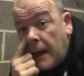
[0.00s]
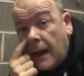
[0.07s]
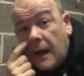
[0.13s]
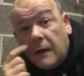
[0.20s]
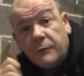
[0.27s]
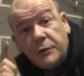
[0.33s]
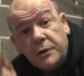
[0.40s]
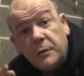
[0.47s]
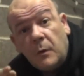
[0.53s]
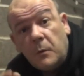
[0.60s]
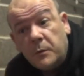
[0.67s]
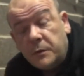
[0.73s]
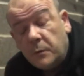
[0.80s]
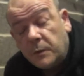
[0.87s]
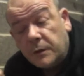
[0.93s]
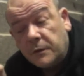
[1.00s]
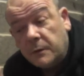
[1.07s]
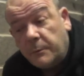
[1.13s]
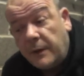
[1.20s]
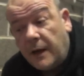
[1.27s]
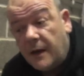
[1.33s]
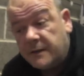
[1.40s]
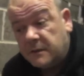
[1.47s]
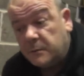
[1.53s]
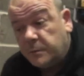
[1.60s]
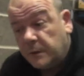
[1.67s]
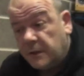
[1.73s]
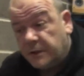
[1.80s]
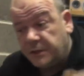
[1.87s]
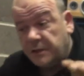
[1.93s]
And the other one with the one on the bars is
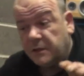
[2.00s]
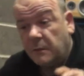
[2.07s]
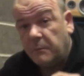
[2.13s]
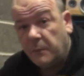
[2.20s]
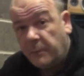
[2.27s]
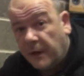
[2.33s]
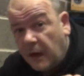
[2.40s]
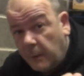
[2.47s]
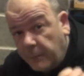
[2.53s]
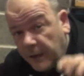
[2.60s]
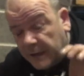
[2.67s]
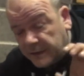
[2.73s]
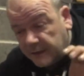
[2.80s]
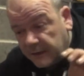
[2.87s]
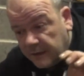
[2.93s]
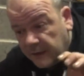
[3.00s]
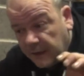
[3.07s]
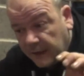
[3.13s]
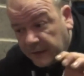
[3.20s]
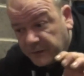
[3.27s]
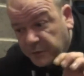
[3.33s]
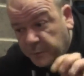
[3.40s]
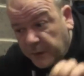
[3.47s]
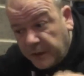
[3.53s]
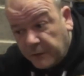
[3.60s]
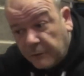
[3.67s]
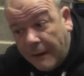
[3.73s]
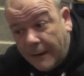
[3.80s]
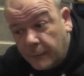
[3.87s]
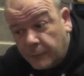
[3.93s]
because it's on my bar pad, I can spin it
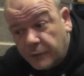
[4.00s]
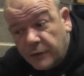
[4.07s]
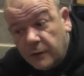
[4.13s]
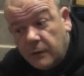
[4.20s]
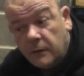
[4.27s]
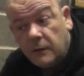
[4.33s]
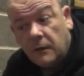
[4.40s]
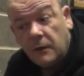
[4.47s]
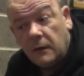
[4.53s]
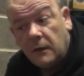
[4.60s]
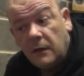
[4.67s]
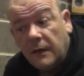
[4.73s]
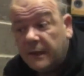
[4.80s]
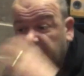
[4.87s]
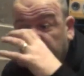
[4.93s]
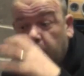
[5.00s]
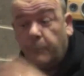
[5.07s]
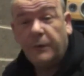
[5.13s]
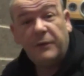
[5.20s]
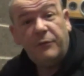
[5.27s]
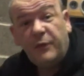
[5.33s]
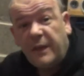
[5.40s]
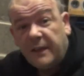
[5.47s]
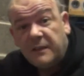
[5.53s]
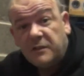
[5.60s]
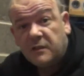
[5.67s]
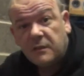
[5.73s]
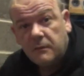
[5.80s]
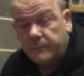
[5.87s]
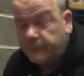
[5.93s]
round and get a bit of
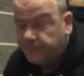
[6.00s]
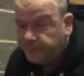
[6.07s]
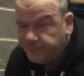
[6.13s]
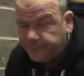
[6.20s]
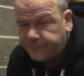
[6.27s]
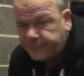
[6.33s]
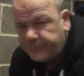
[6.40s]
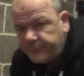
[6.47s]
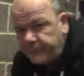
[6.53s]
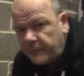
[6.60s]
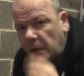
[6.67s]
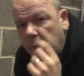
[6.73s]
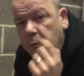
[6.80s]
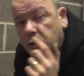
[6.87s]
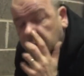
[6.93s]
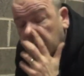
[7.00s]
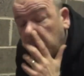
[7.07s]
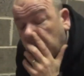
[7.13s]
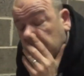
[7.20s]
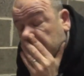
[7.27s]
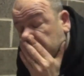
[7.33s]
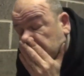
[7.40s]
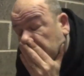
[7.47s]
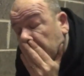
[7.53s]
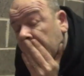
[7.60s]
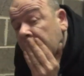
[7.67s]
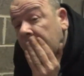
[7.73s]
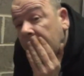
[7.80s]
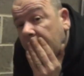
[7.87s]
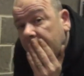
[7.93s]
face. We'll see what goes on.
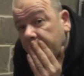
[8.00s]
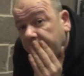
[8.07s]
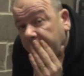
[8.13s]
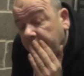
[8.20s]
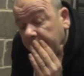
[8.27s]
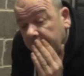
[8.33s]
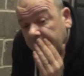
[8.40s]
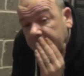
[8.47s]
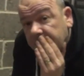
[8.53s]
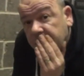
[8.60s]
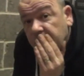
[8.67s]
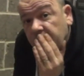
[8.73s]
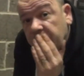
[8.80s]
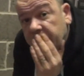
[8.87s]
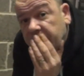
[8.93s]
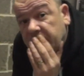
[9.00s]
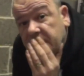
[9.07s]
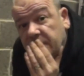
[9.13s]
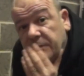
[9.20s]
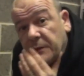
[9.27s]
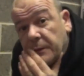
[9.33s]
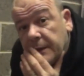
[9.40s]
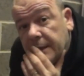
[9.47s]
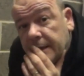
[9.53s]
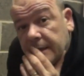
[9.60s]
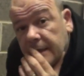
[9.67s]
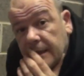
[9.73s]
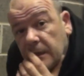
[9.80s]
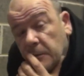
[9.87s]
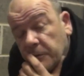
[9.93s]
Anyway, enjoy the rest of your week.
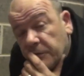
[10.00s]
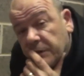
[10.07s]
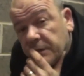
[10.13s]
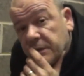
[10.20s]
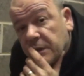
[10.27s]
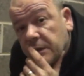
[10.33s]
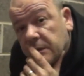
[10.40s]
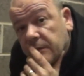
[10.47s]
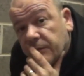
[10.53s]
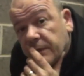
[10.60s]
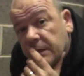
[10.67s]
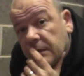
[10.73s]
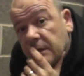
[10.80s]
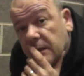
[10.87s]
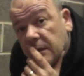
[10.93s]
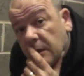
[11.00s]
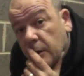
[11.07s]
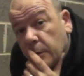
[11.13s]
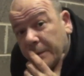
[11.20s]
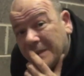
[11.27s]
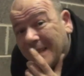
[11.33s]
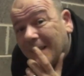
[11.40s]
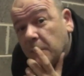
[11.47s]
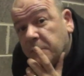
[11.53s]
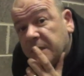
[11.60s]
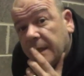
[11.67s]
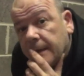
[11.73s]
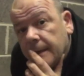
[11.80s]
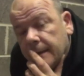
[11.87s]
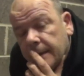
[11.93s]
I hope you've enjoyed the video. I hope it's helped you
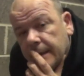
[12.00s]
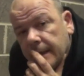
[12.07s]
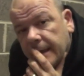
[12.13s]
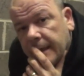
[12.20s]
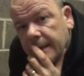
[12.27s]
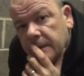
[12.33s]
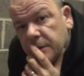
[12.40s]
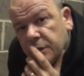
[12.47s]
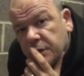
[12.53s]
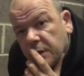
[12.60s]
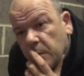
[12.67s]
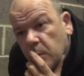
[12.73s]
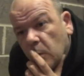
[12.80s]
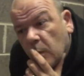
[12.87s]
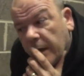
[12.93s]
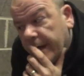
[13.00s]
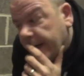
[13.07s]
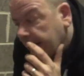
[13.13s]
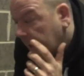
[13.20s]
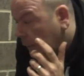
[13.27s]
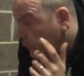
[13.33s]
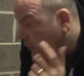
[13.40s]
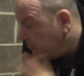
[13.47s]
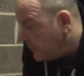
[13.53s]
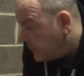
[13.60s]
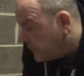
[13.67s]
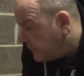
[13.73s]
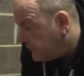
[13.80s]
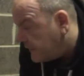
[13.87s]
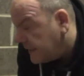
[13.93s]
in some way. I will be
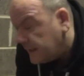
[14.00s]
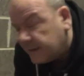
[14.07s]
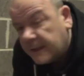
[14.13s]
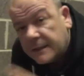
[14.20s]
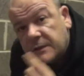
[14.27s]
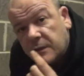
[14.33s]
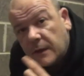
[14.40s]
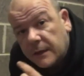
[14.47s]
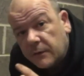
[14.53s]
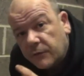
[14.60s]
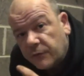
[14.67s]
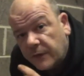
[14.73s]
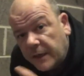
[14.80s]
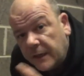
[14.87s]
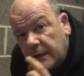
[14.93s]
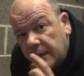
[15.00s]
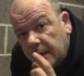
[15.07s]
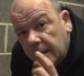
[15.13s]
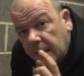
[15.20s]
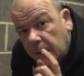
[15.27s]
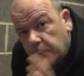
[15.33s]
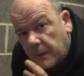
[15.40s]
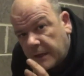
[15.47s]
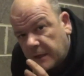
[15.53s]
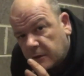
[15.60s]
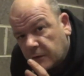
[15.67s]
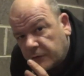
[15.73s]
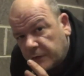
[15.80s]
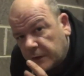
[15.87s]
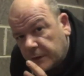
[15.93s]
modifying that so I can fit a
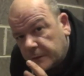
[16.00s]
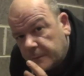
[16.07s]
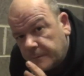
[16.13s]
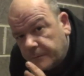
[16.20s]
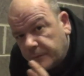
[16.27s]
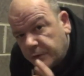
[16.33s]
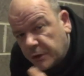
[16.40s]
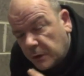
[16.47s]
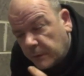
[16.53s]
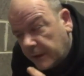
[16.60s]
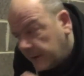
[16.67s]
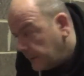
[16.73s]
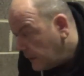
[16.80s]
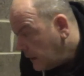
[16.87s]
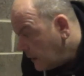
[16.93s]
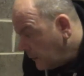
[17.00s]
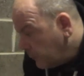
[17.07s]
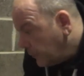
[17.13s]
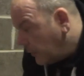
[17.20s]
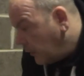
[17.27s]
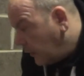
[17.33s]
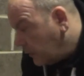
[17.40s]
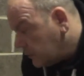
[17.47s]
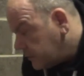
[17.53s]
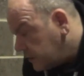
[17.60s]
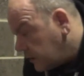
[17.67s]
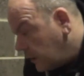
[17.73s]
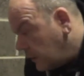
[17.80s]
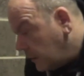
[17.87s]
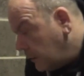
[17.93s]
microphone to it, but
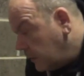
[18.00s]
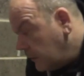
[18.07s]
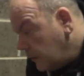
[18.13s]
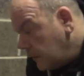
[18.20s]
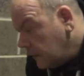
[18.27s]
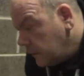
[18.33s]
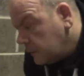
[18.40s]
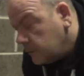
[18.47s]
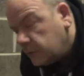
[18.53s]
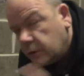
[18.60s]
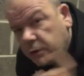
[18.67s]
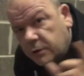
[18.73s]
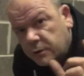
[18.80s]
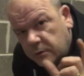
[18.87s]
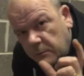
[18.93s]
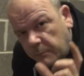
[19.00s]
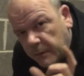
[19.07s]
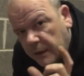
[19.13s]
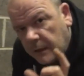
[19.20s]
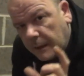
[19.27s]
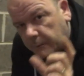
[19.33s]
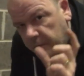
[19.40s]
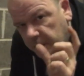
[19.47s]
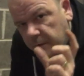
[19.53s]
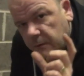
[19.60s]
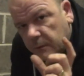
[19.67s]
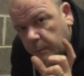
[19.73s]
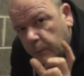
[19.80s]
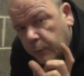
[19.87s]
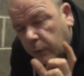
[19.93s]
also I'm going
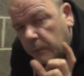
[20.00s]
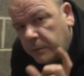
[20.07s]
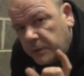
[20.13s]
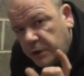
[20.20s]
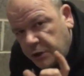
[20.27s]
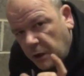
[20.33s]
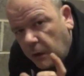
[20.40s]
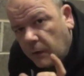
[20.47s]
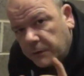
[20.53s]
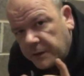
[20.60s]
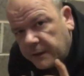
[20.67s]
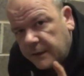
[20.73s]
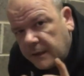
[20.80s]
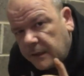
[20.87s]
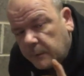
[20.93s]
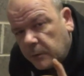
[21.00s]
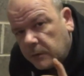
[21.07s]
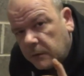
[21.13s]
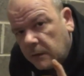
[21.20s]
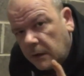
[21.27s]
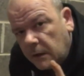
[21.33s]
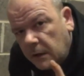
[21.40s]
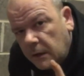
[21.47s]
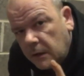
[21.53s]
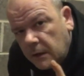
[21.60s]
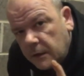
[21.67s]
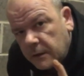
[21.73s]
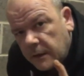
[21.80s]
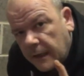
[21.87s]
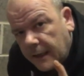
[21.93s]
to probably shorten my cable
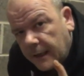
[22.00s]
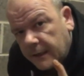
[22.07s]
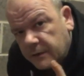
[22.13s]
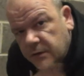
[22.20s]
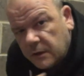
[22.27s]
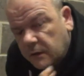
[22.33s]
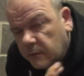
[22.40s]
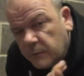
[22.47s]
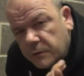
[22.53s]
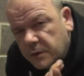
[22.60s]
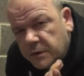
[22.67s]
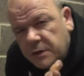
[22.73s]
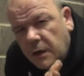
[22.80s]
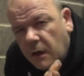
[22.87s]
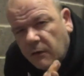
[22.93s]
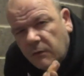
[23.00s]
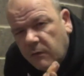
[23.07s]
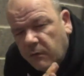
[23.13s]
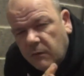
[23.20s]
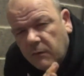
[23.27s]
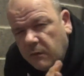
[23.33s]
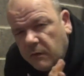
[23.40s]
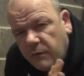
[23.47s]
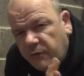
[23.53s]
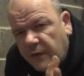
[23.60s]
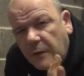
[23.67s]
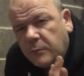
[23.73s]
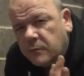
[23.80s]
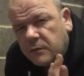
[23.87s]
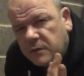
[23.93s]
so there's not
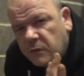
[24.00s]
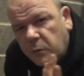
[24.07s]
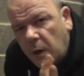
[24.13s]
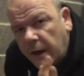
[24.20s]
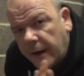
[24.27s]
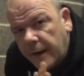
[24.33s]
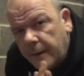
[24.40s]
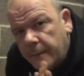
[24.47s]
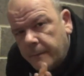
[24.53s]
fountains of wire.